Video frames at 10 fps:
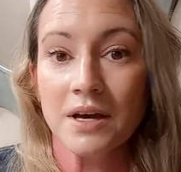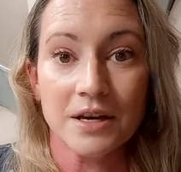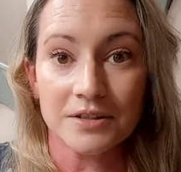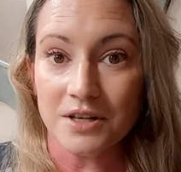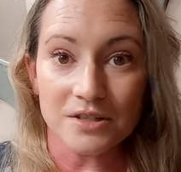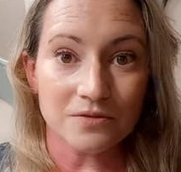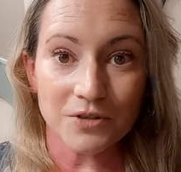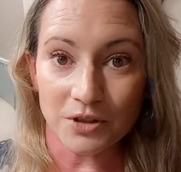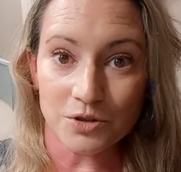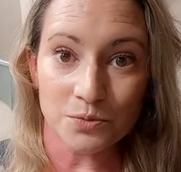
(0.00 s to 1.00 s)
It doesn't
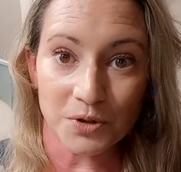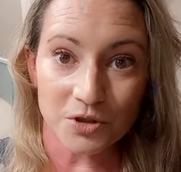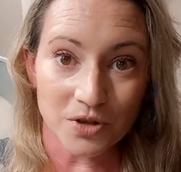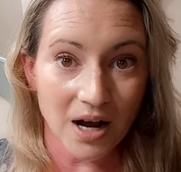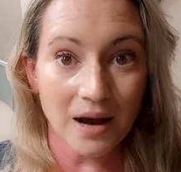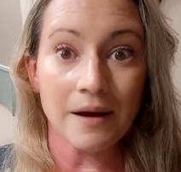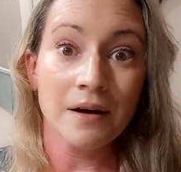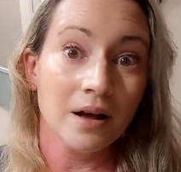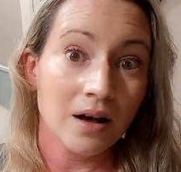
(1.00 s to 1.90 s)
feel super dry.